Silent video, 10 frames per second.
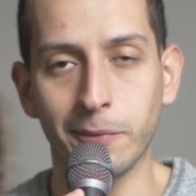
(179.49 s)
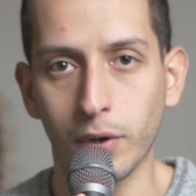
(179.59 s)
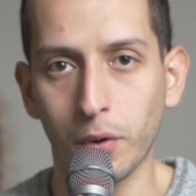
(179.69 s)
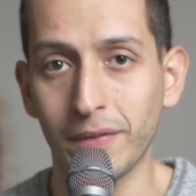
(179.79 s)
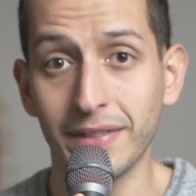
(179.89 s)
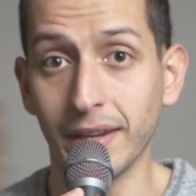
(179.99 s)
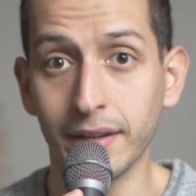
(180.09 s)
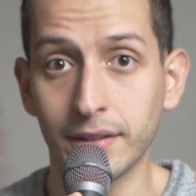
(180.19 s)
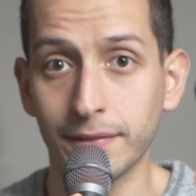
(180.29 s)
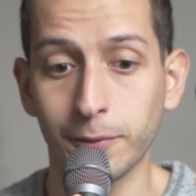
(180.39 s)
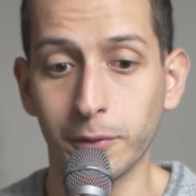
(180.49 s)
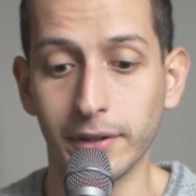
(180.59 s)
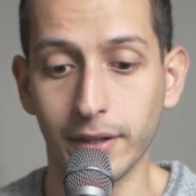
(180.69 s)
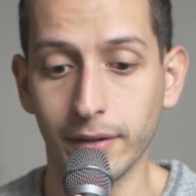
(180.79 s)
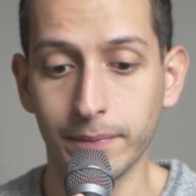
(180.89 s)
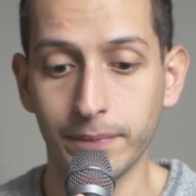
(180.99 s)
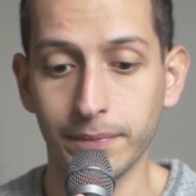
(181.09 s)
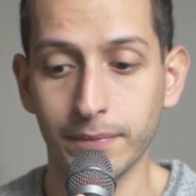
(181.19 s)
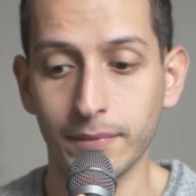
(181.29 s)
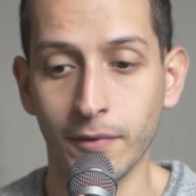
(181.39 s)
one over the other for
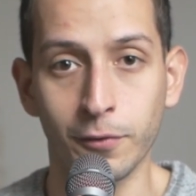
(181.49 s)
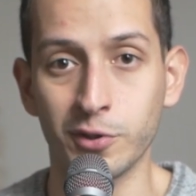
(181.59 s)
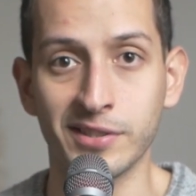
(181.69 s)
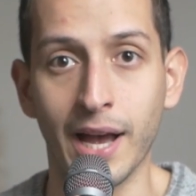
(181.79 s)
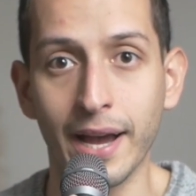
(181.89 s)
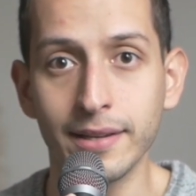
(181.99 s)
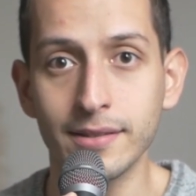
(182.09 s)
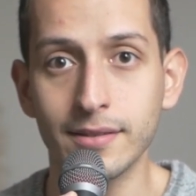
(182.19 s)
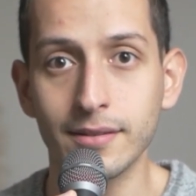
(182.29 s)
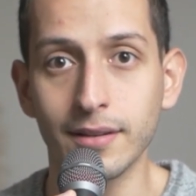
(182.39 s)
size,